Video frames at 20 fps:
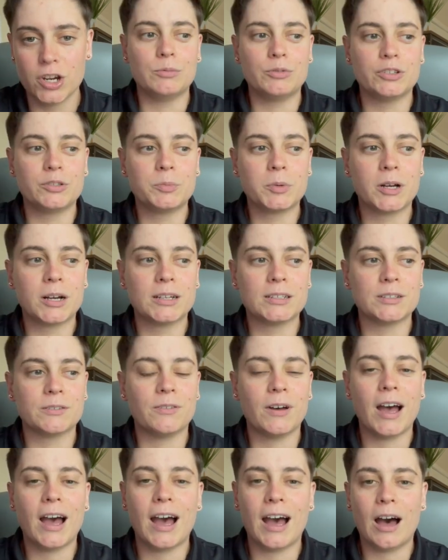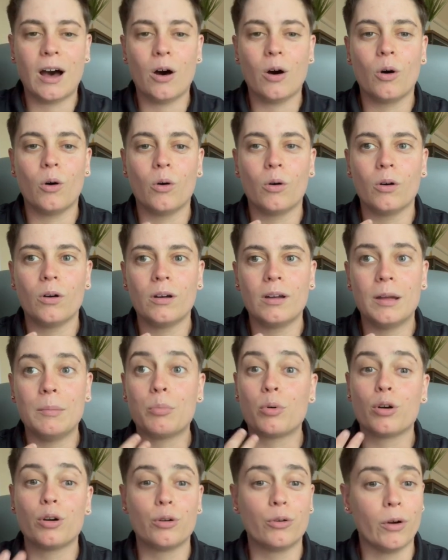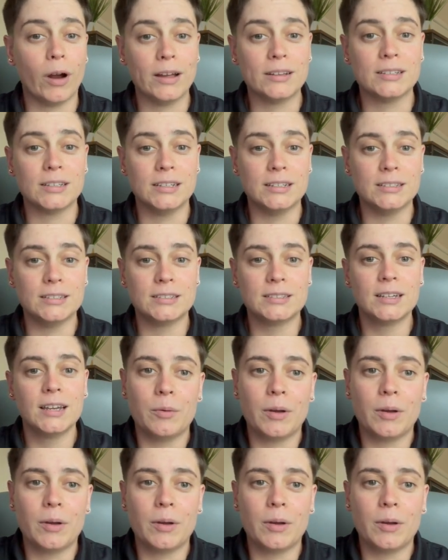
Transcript: just because of how it progresses,